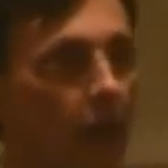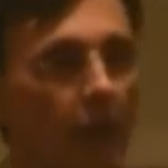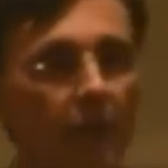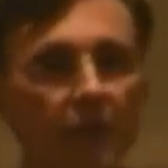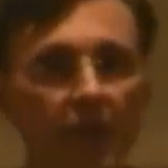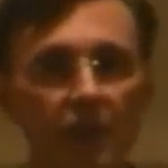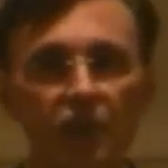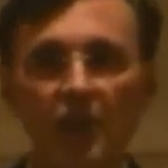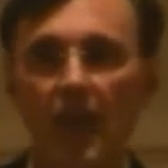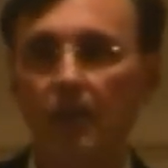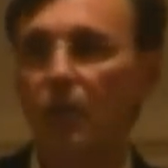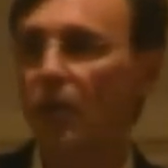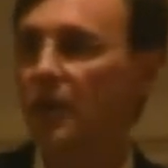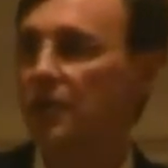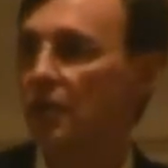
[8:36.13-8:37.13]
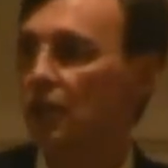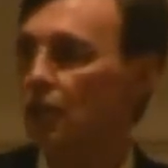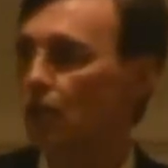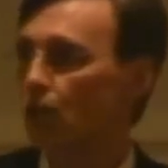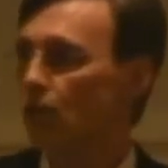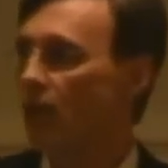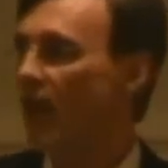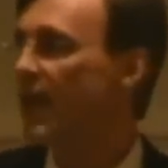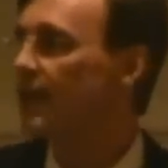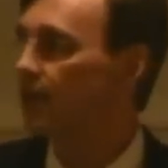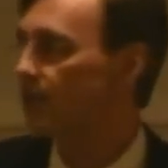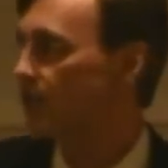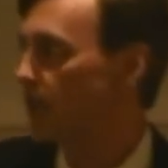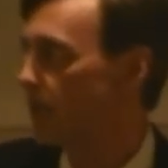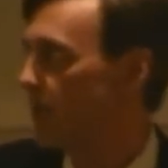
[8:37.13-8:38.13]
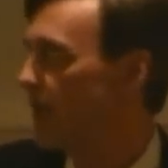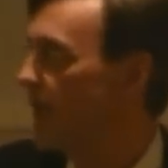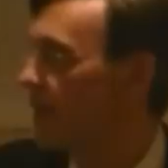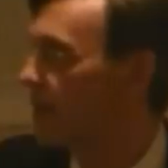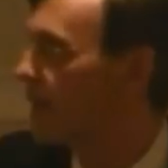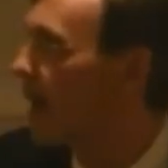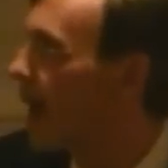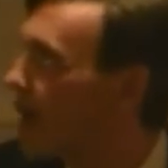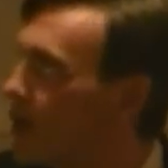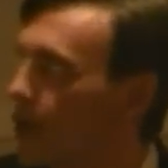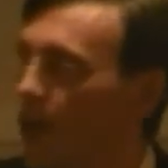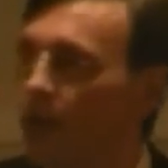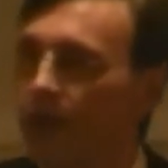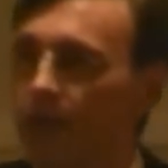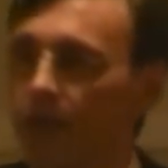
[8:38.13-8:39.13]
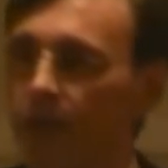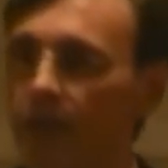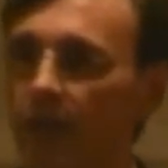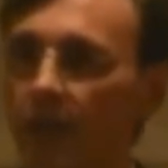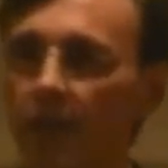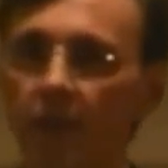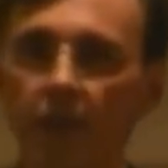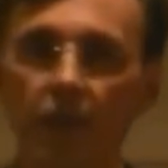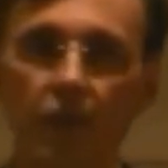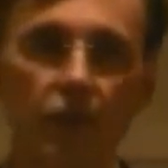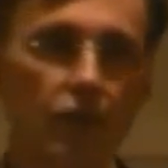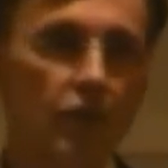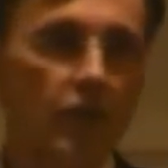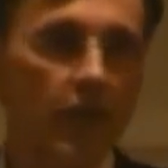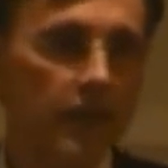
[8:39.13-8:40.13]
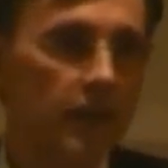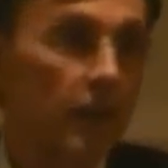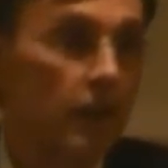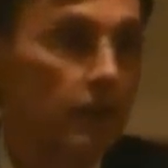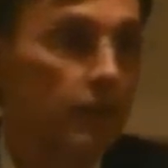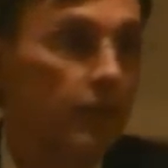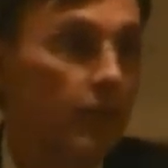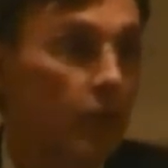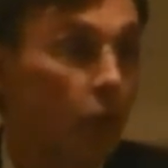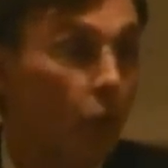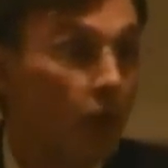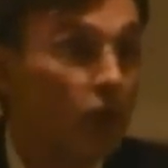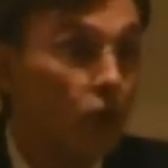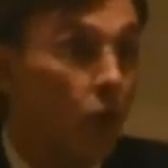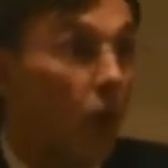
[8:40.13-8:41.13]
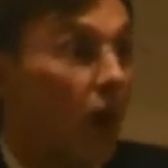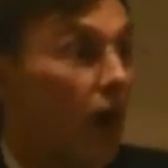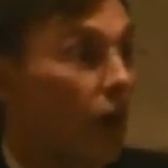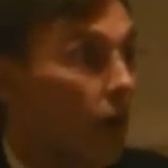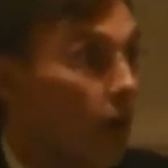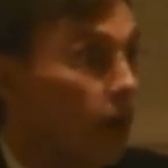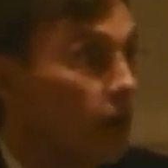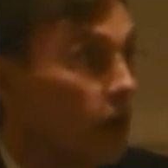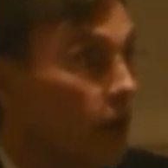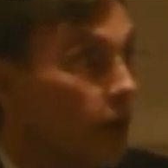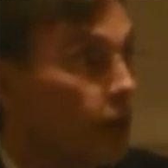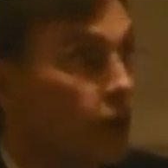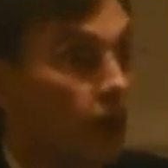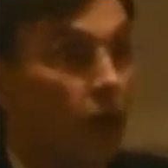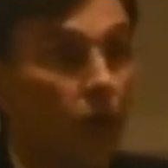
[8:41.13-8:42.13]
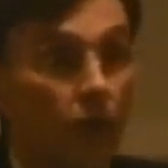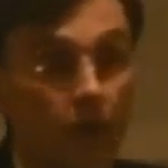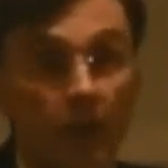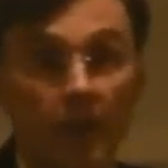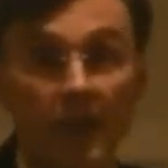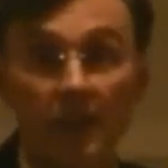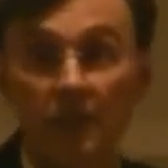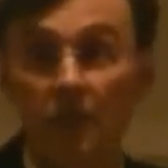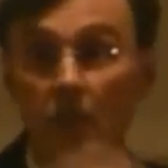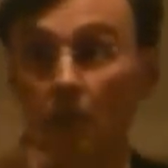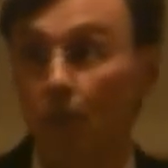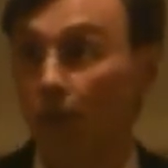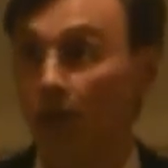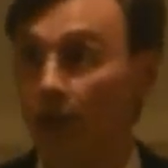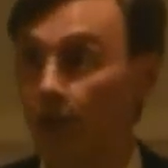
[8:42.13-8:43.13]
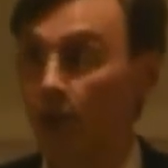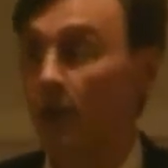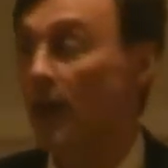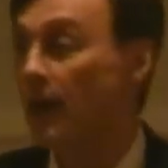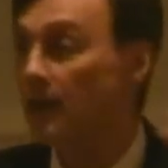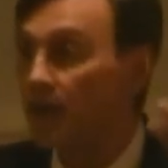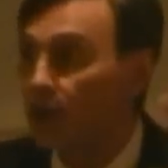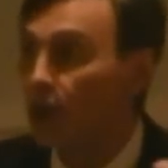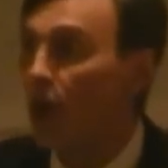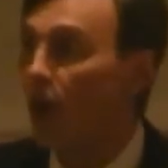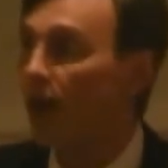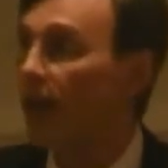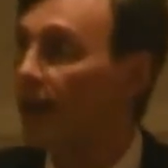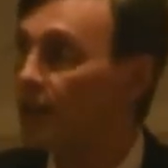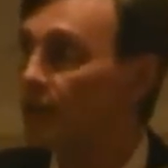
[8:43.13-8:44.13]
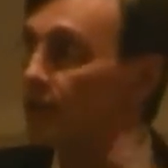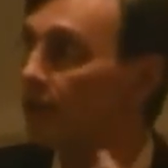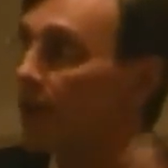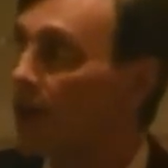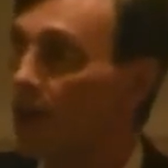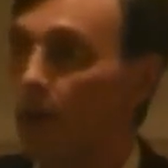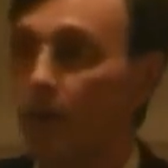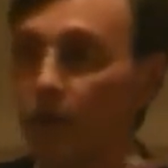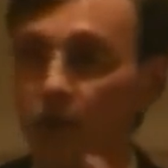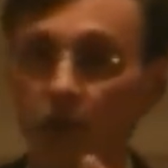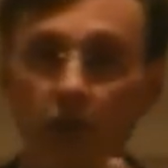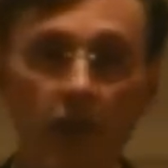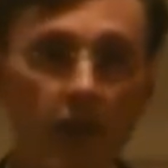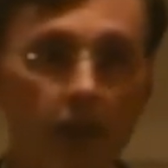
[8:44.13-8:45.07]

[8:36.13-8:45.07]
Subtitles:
If they stop grazing too late, some may get dehydrated. There's, which water hole to go to. Is there a predator around? I mean, there's all kinds of variables here.